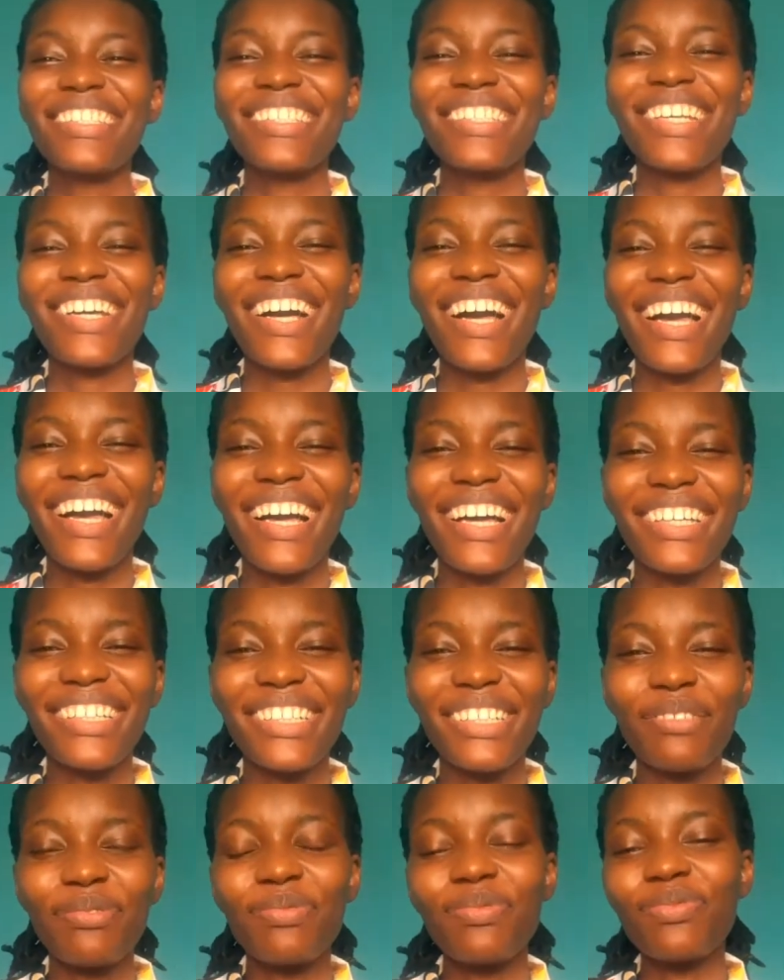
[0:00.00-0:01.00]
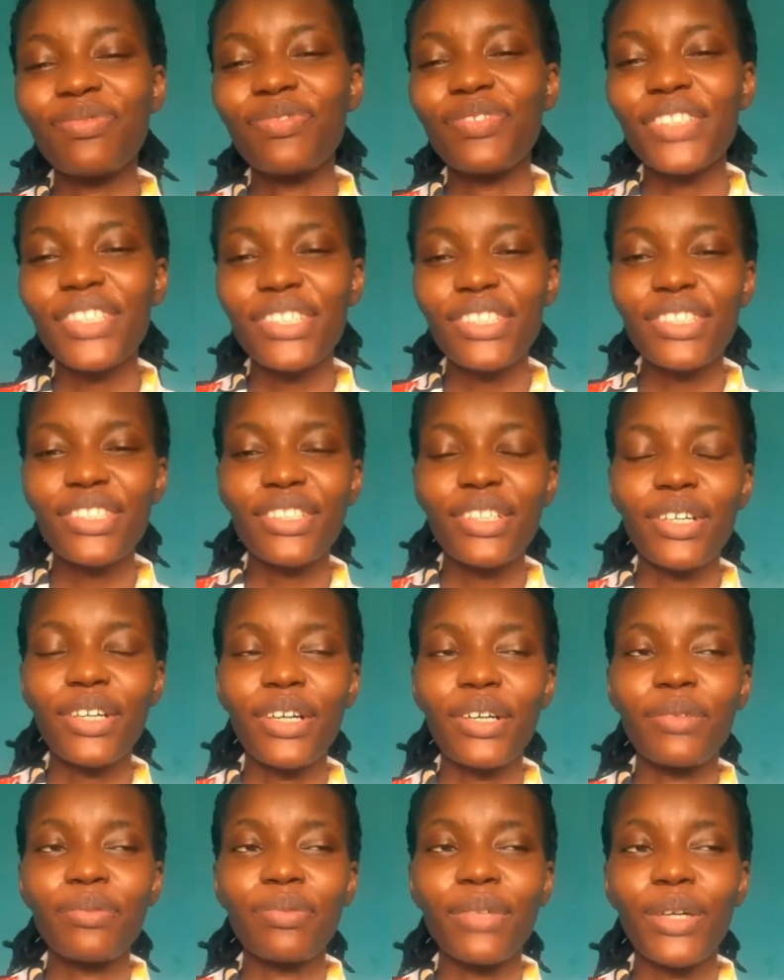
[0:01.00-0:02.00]
So I had um, finished
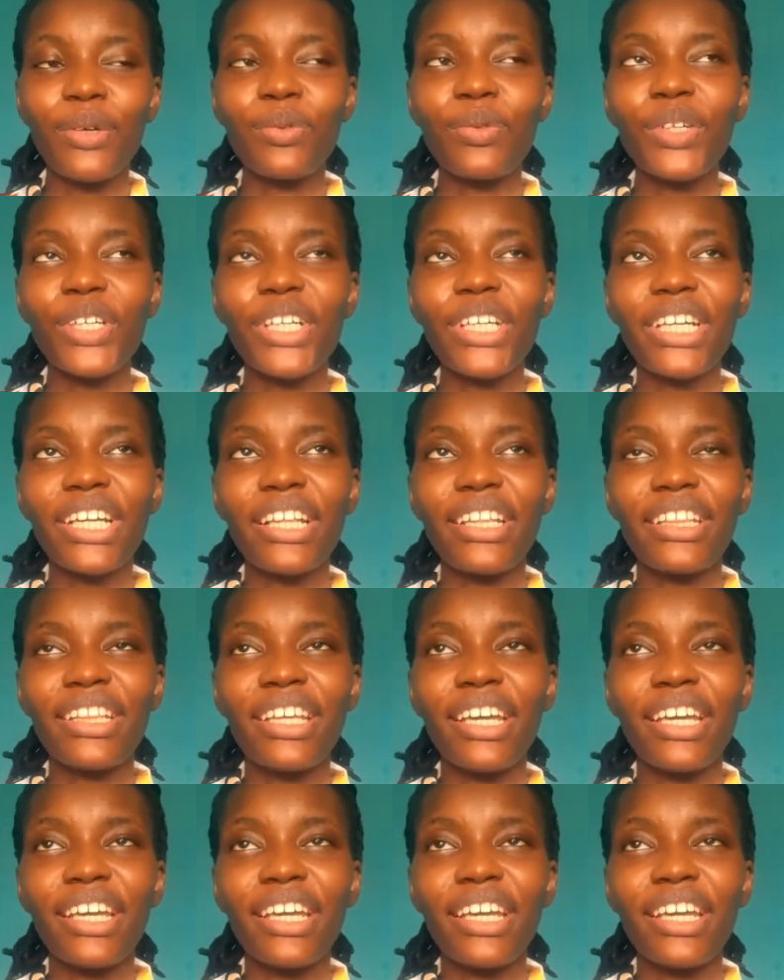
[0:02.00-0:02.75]
um, my work and